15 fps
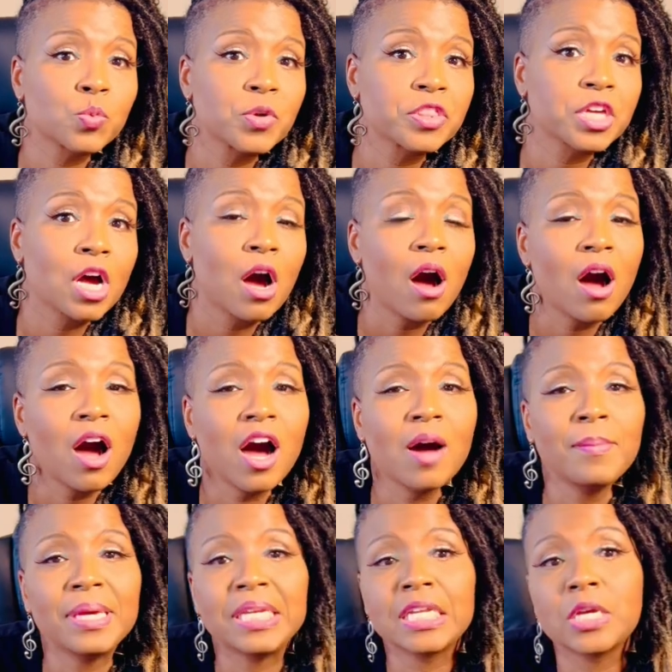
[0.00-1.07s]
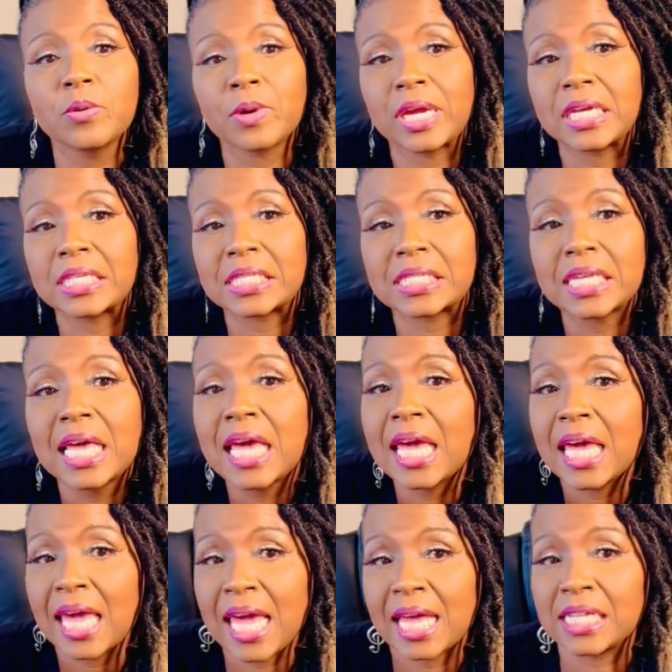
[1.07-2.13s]
with calm and grace,
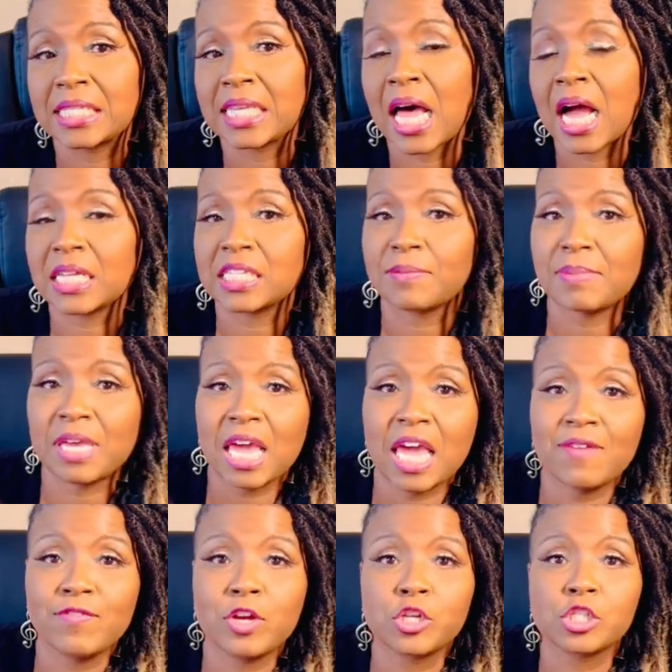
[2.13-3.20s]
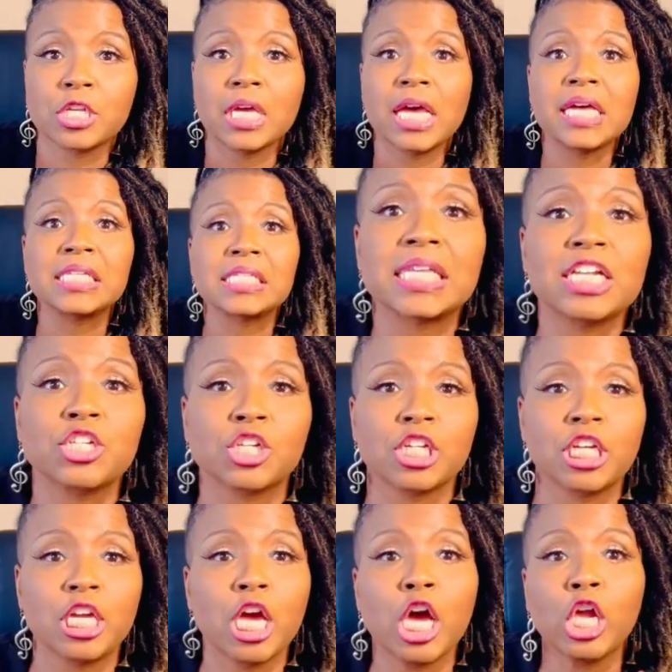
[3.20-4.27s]
and toxic behaviors
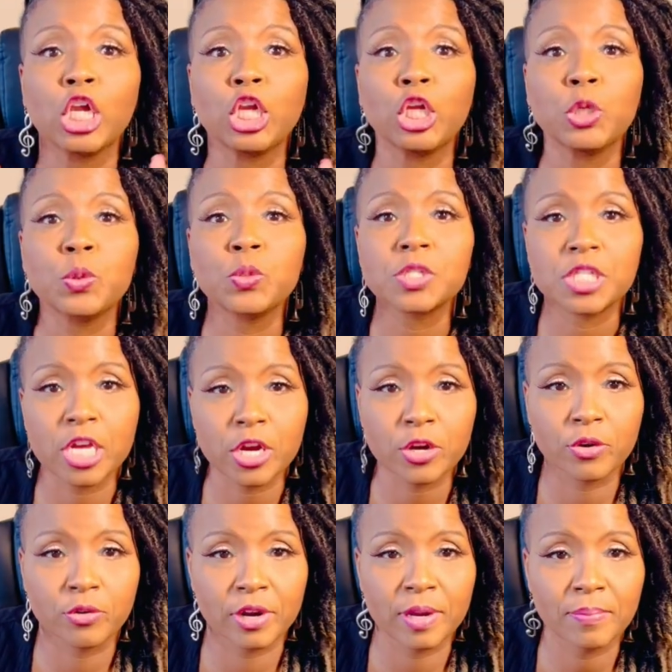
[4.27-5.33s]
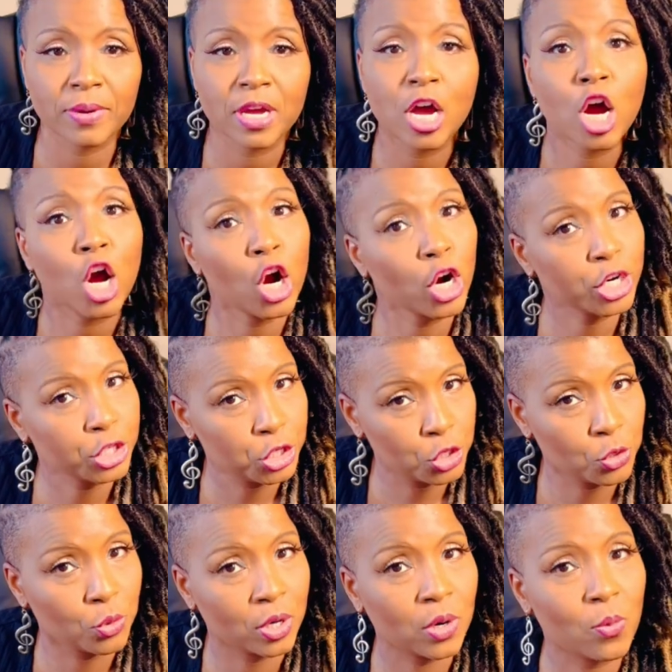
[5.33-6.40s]
essentially lose their grip on
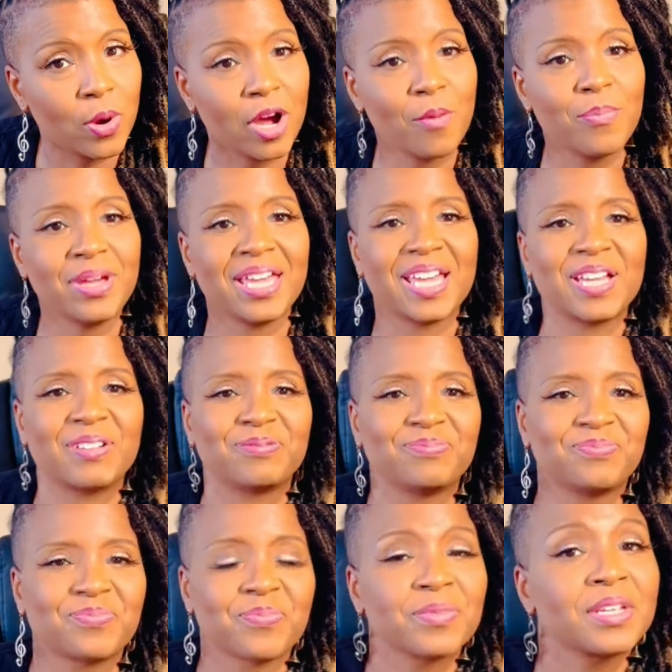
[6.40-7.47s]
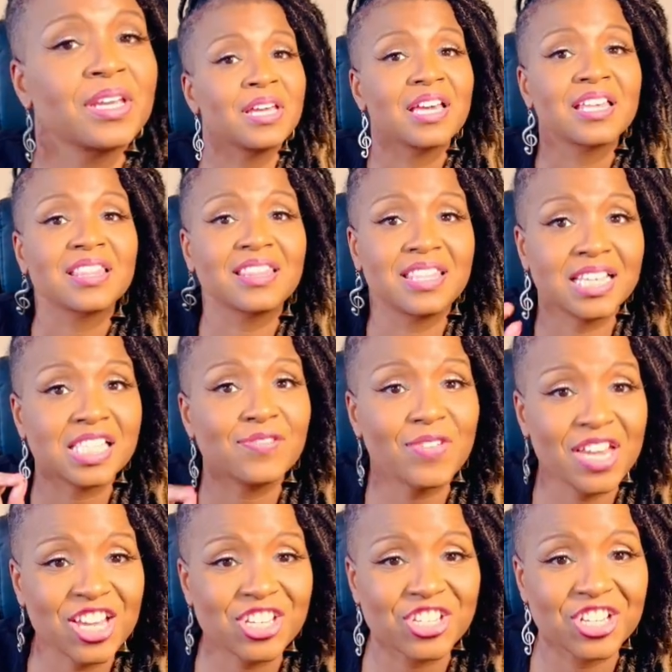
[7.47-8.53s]
your well-being. This
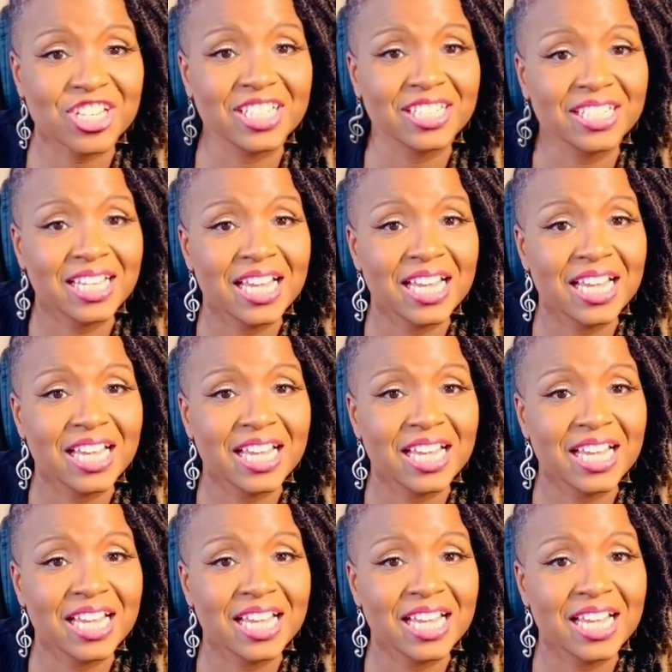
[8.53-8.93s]
vision